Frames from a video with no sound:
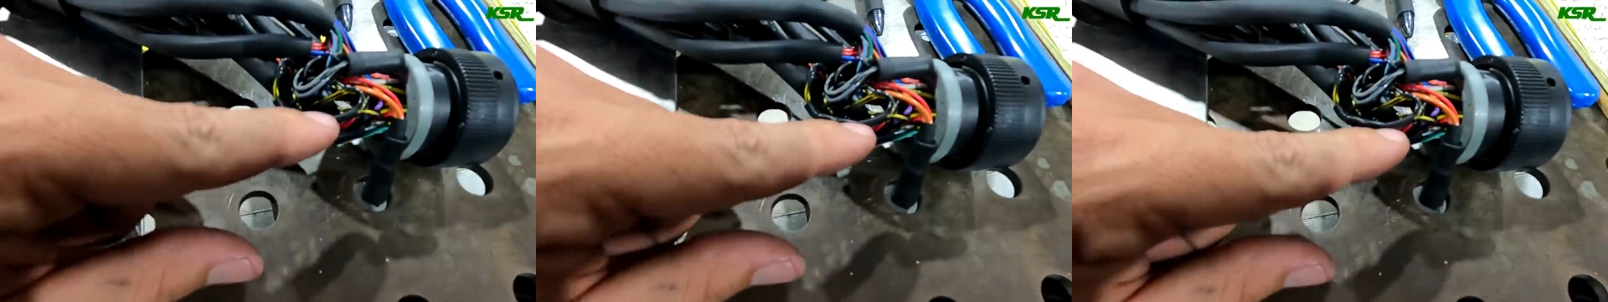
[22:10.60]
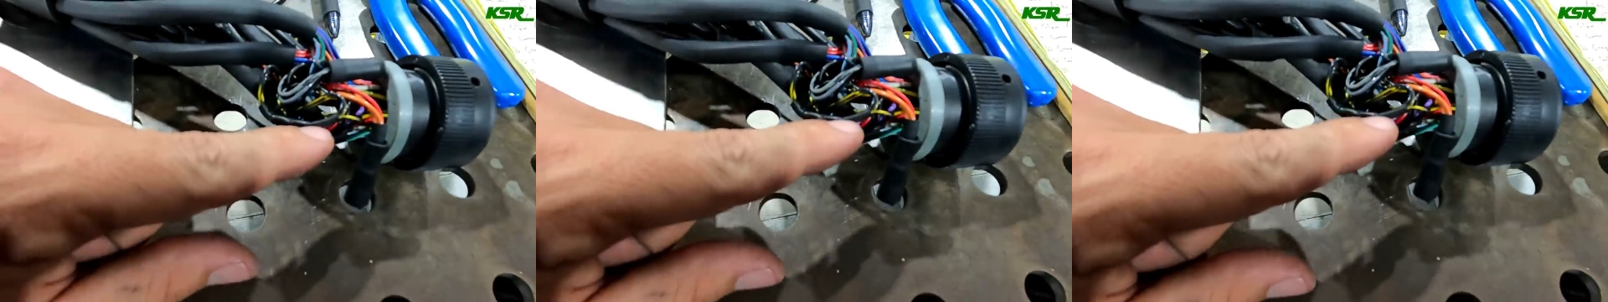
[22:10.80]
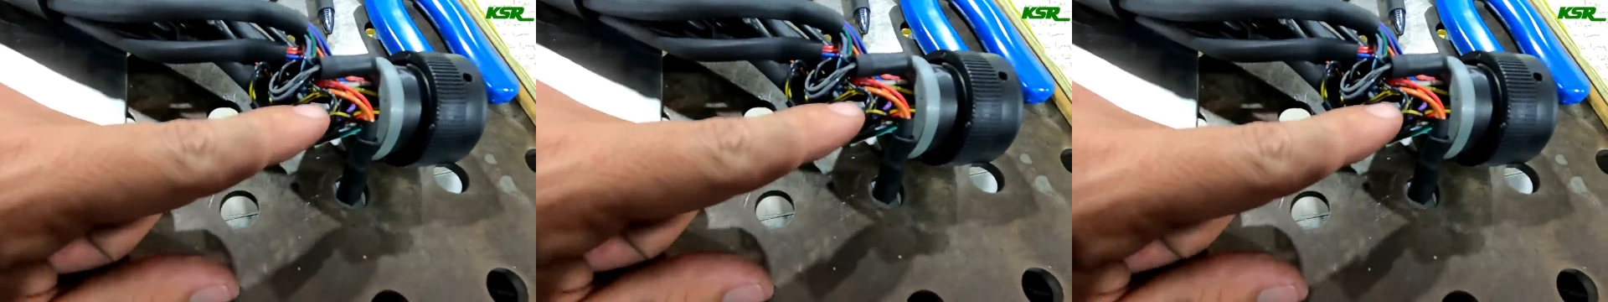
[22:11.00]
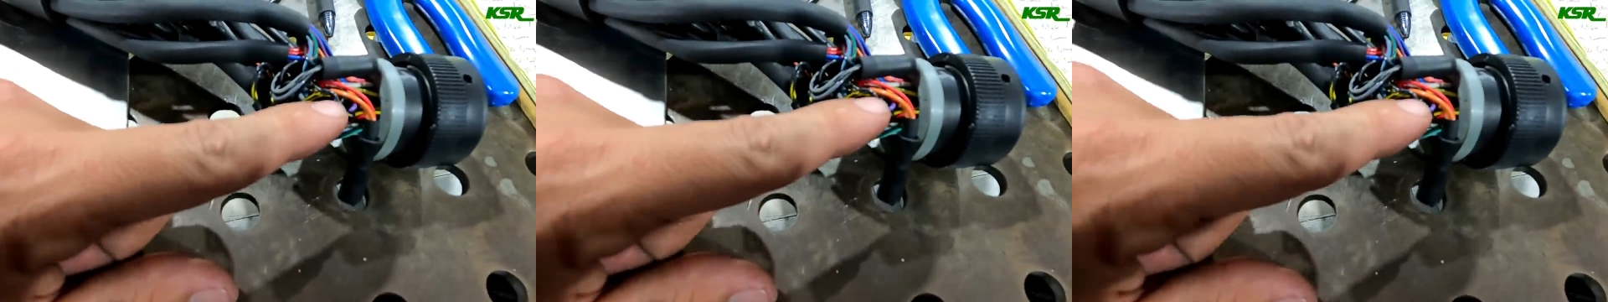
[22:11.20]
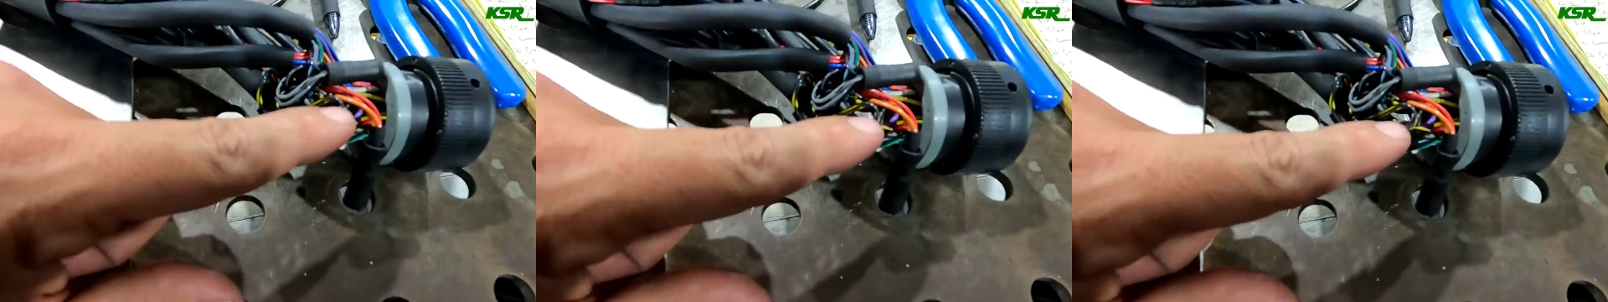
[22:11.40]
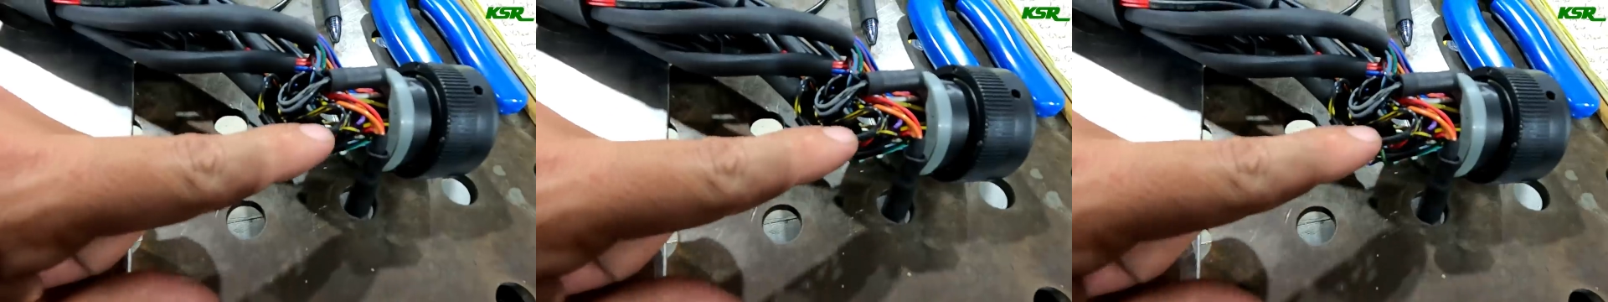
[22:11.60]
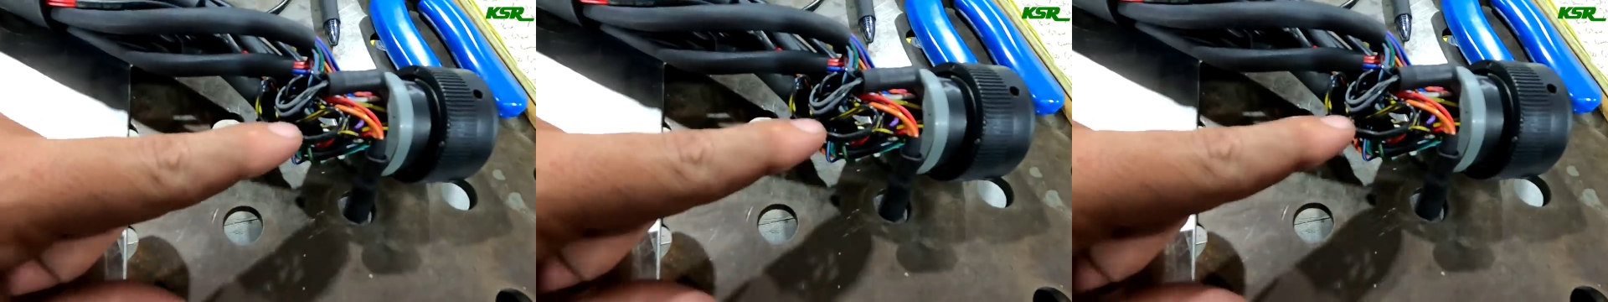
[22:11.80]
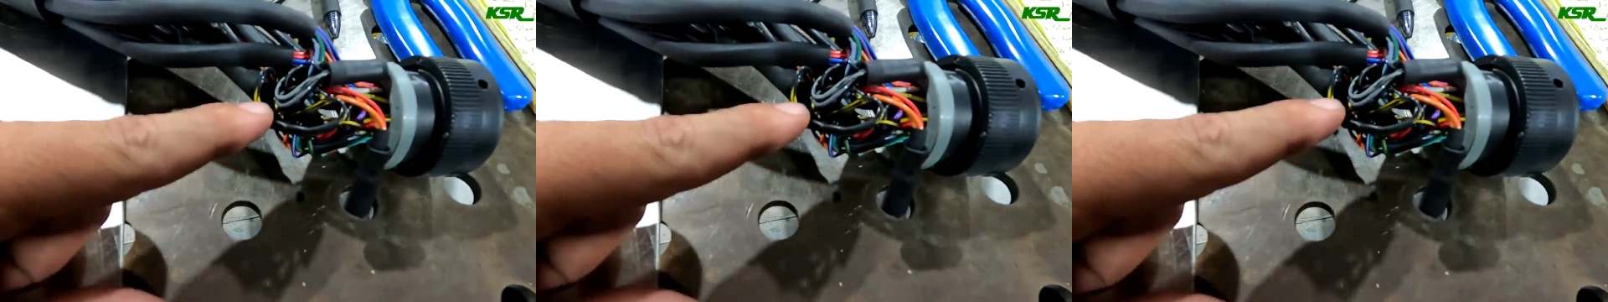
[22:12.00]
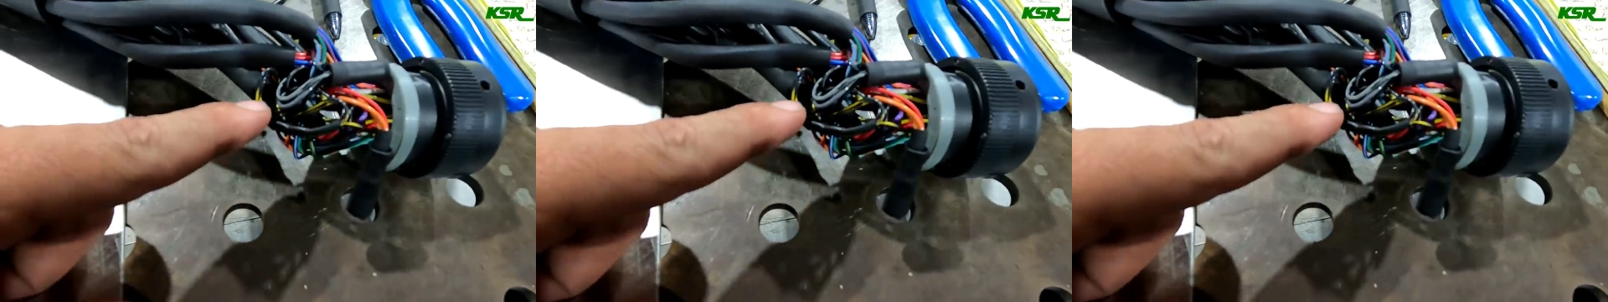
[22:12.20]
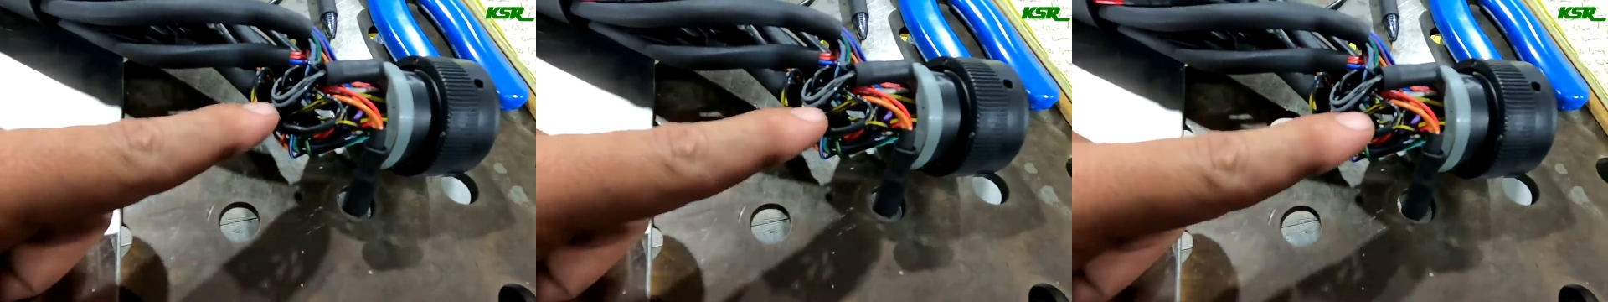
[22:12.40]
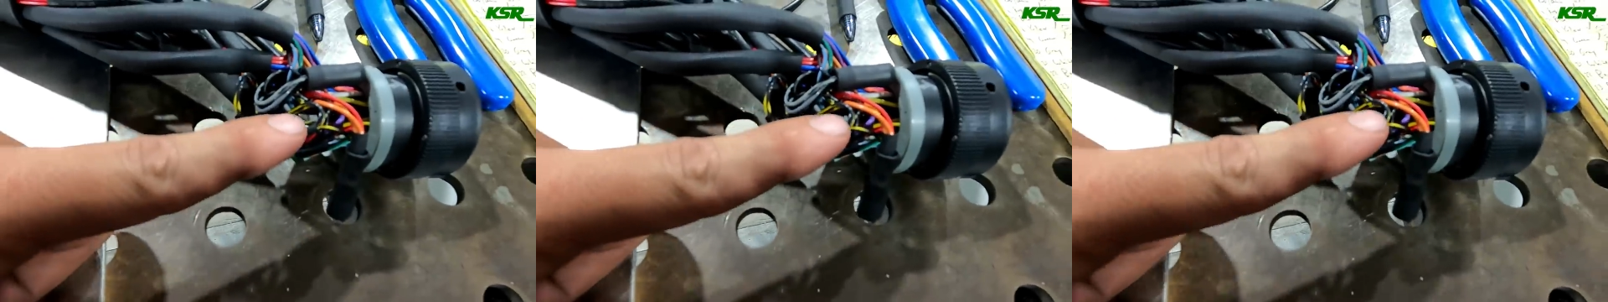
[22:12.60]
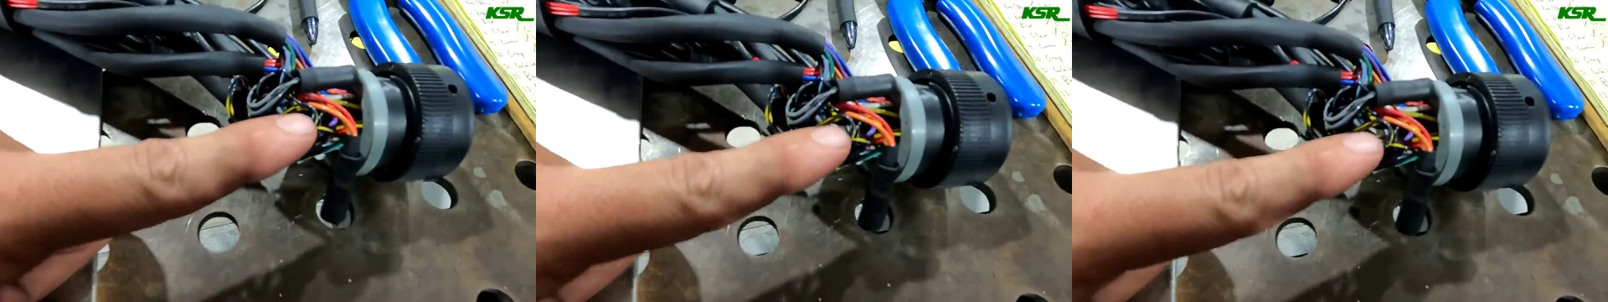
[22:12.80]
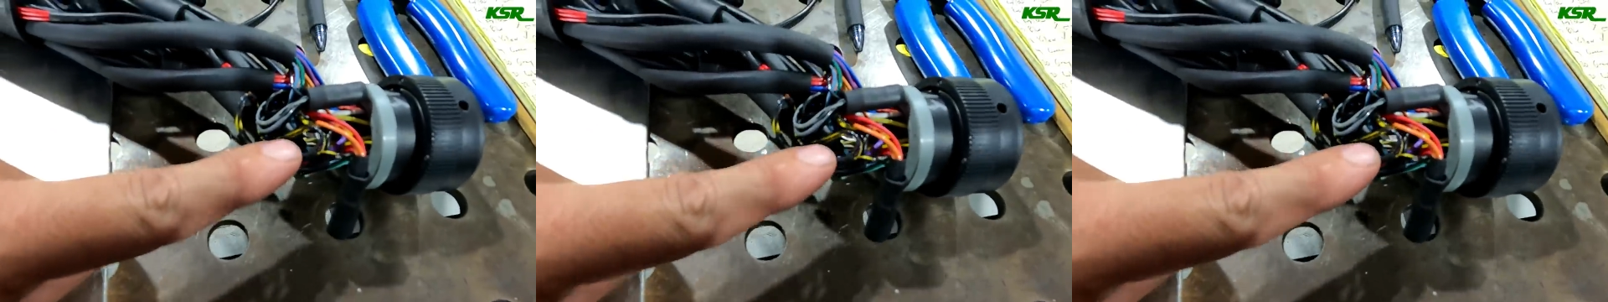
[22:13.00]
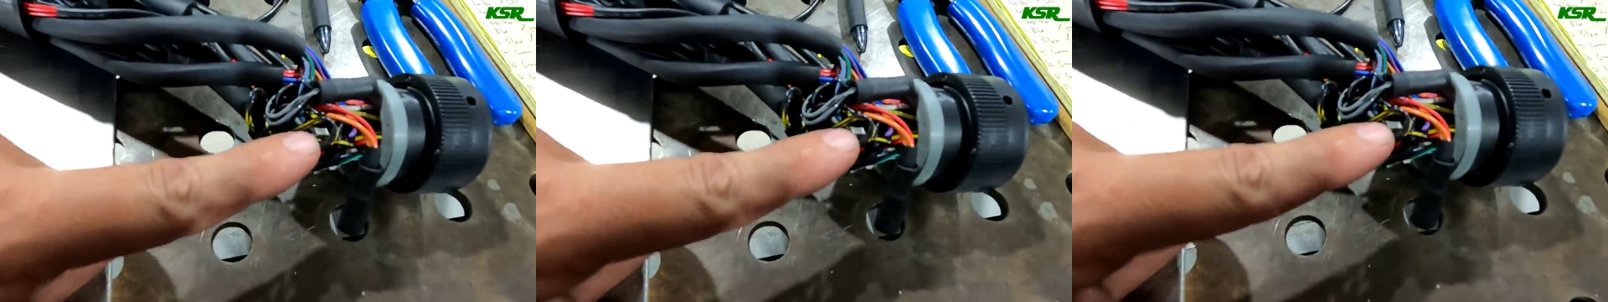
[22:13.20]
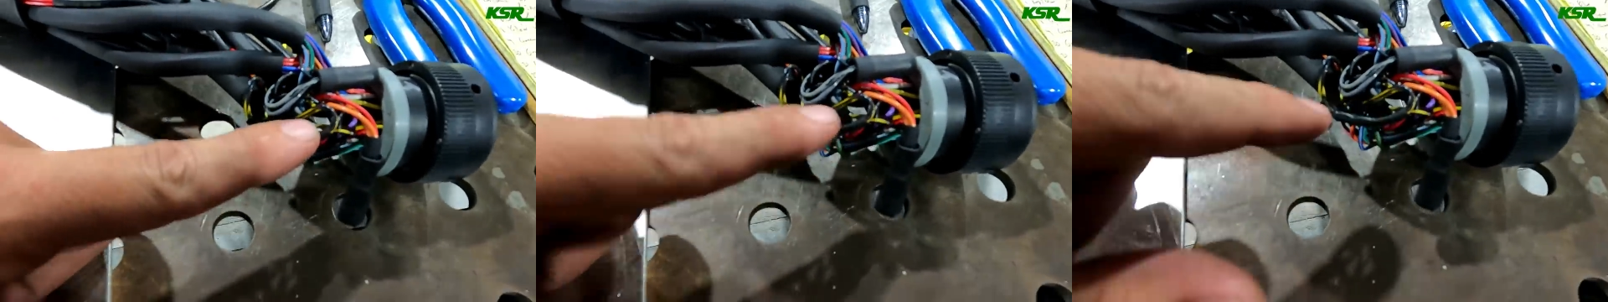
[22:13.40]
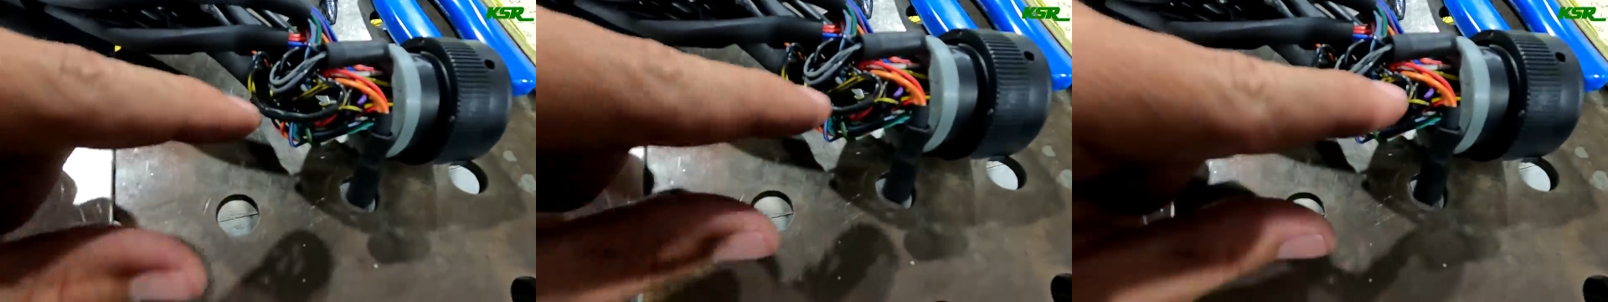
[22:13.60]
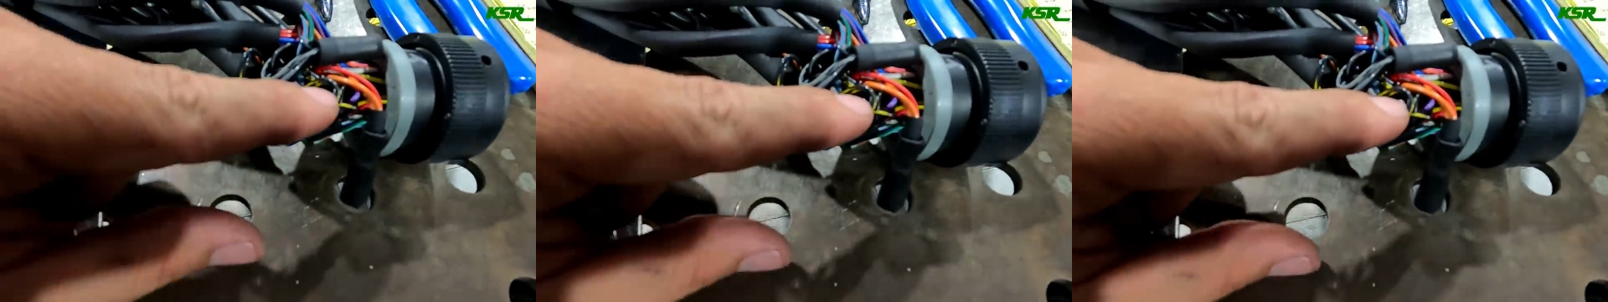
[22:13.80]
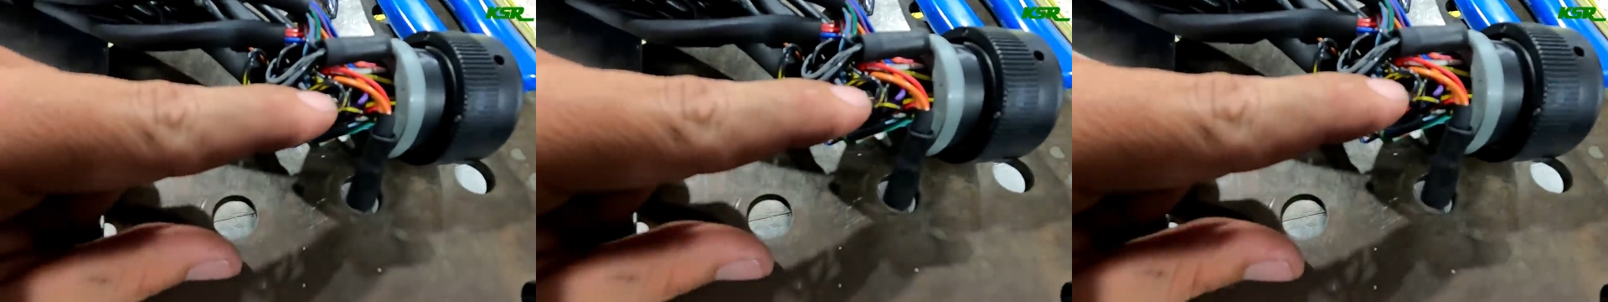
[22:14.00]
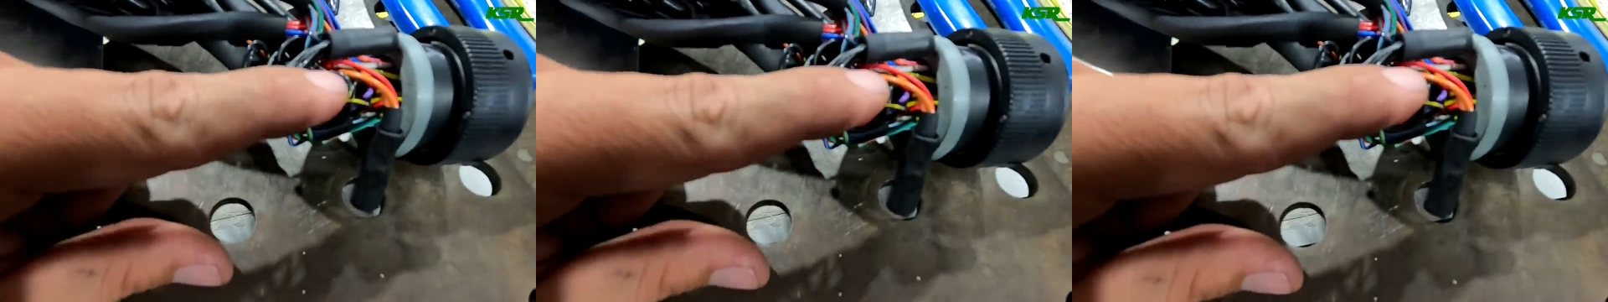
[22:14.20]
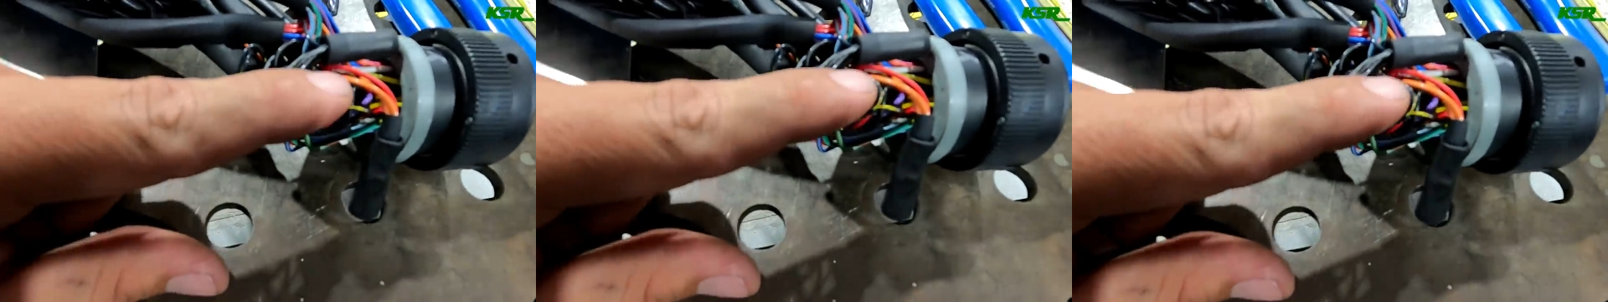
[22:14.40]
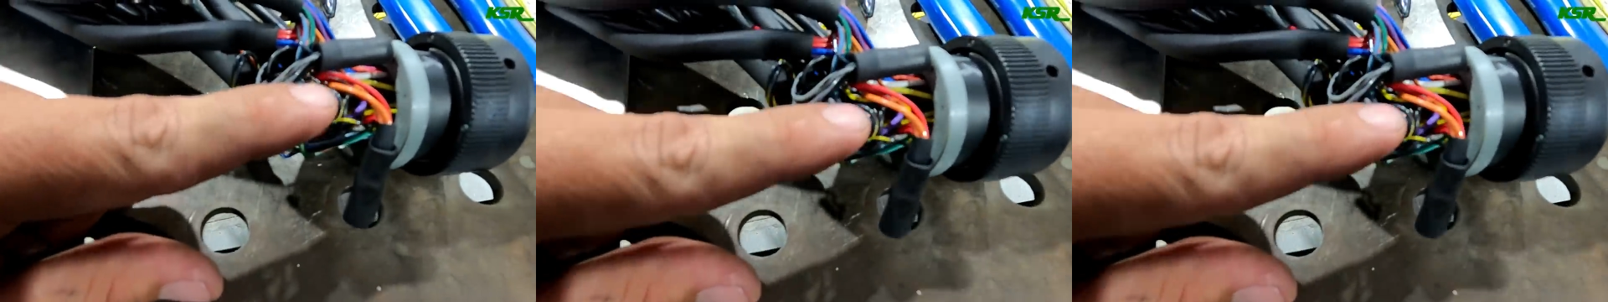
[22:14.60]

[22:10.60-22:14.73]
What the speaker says: (no speaker visible)